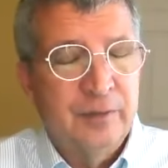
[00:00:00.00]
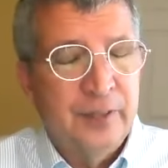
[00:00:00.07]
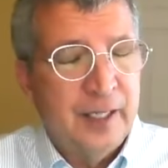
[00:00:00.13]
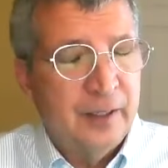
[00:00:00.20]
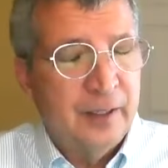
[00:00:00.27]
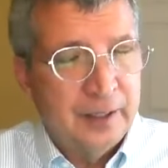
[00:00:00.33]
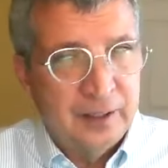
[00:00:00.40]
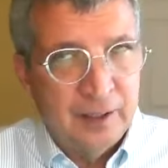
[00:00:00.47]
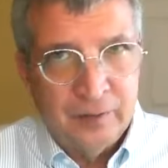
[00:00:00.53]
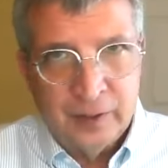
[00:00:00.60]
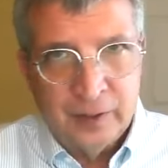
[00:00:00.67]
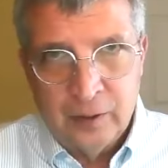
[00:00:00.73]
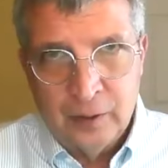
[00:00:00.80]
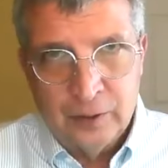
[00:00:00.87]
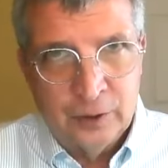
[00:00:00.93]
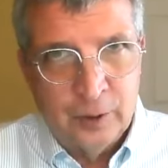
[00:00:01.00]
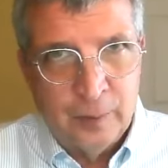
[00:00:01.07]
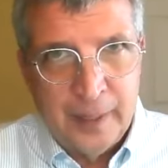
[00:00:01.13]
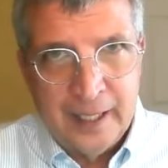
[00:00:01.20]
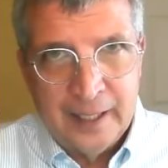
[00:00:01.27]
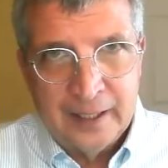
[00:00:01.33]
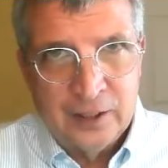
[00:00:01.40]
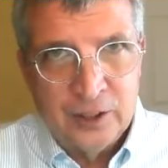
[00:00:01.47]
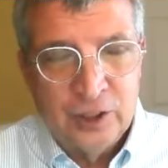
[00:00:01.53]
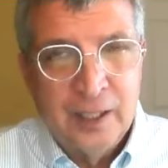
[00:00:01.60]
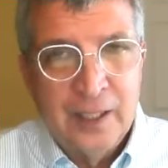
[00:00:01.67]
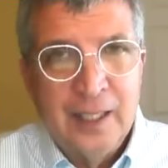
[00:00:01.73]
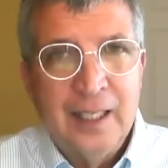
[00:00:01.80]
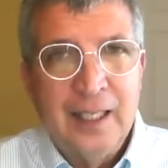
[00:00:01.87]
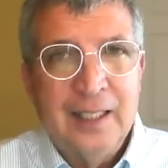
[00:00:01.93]
very difficult to manage,
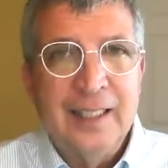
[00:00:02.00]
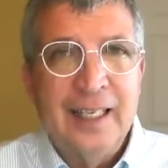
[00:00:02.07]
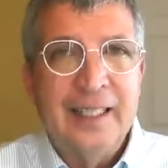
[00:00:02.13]
and